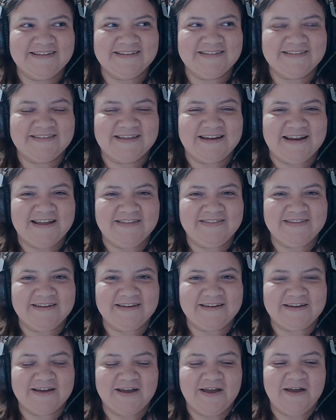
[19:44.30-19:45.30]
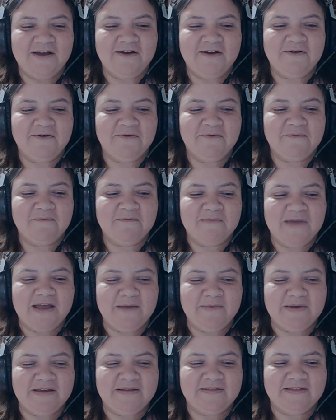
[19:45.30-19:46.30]
then I think, oh,
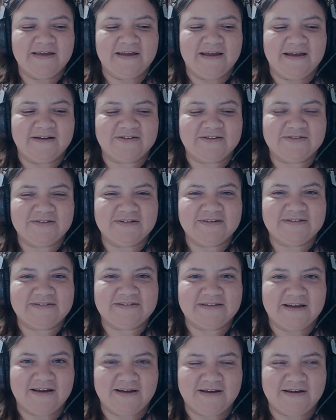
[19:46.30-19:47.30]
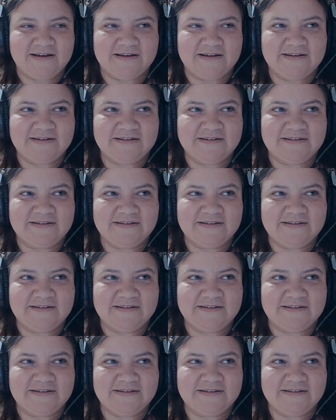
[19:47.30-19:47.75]
maybe they actually saw